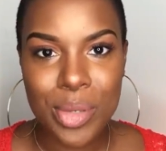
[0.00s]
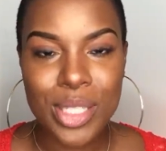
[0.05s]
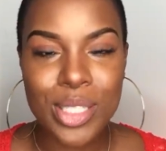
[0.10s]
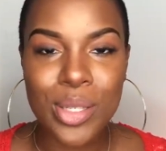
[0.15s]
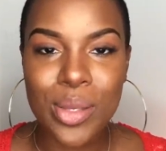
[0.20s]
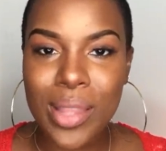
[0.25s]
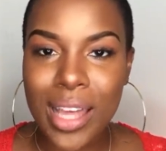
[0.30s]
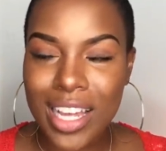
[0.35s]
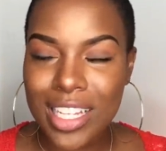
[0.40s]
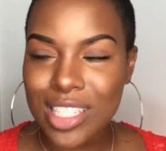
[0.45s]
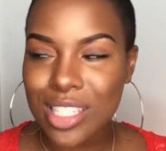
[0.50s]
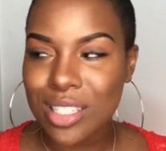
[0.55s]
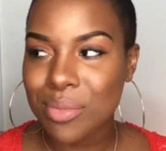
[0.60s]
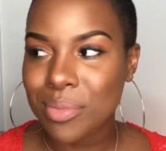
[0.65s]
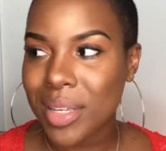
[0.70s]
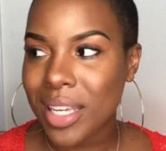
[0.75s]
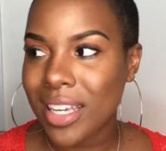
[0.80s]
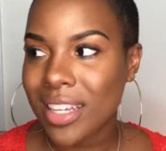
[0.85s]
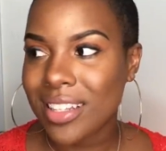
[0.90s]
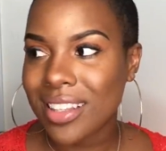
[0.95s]
So that's
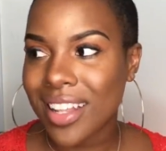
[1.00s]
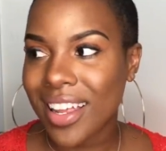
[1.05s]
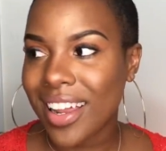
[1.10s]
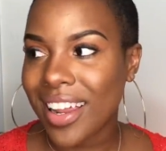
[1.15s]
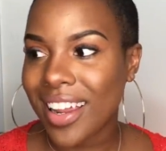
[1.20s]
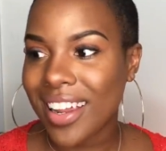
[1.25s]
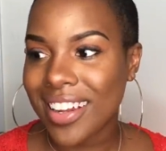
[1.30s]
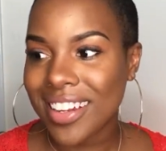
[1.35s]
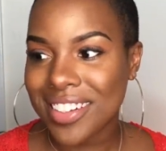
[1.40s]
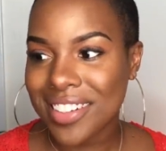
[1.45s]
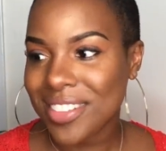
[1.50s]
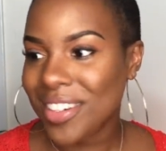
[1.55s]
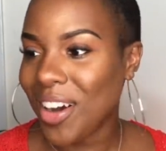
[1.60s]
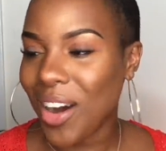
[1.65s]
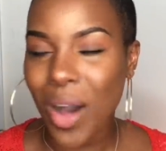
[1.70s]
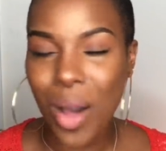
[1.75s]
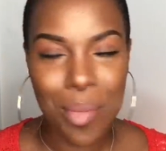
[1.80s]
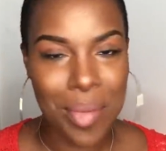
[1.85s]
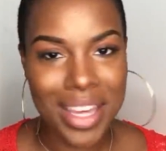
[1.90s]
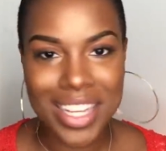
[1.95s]
been like
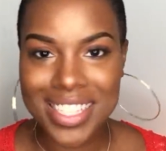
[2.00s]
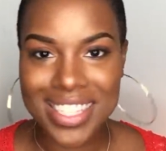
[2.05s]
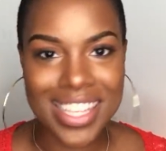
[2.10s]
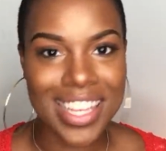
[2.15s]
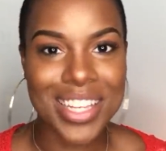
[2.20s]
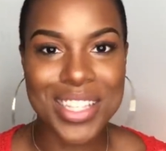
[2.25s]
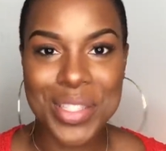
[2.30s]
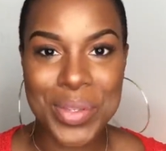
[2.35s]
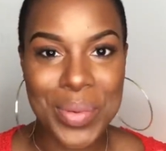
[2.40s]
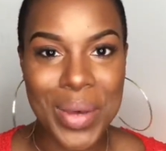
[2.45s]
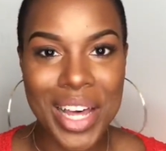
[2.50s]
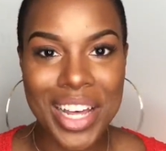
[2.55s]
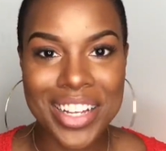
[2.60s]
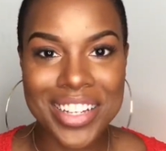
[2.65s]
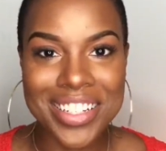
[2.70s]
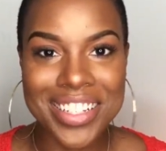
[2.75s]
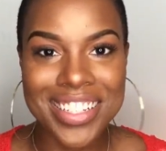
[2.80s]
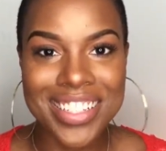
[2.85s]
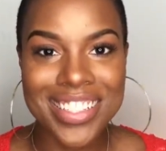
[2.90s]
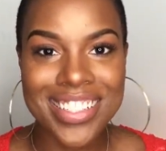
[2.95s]
amazing as
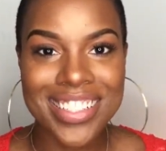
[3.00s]
well.